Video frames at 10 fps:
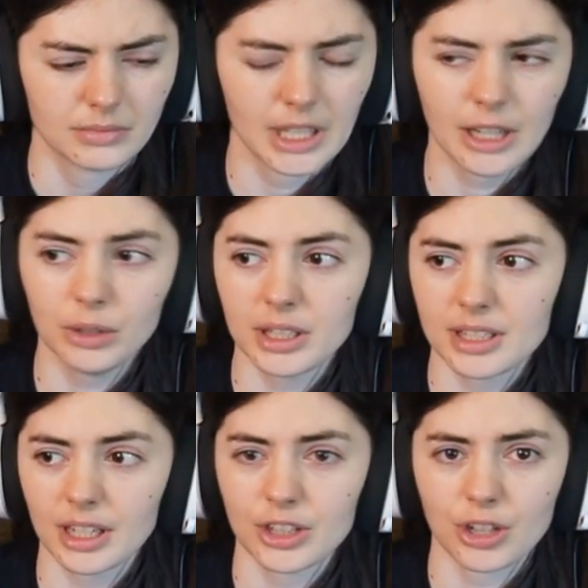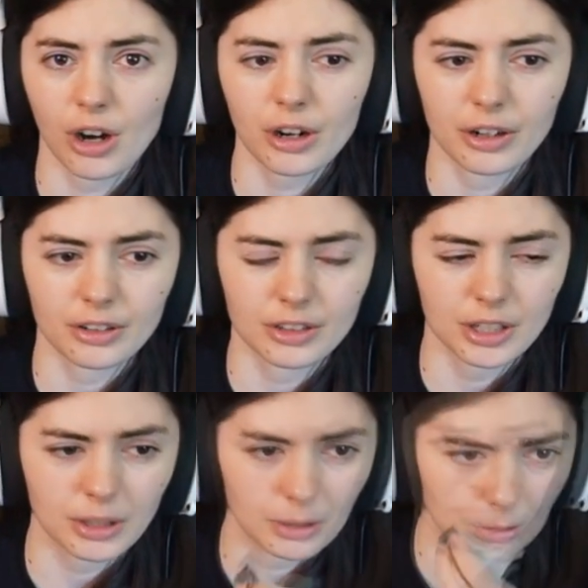He only said Darth,
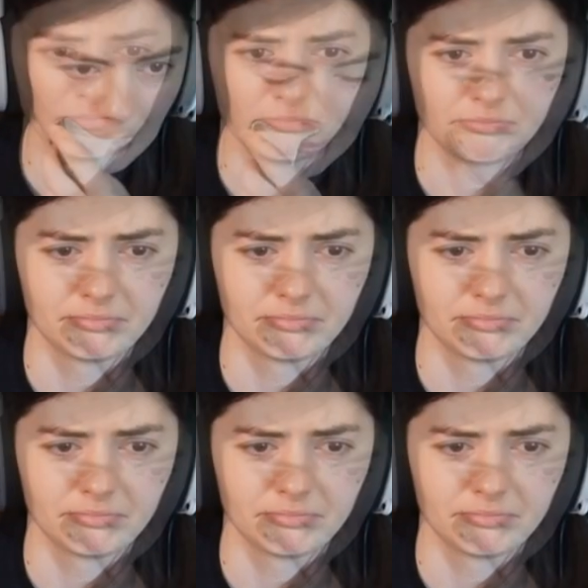too.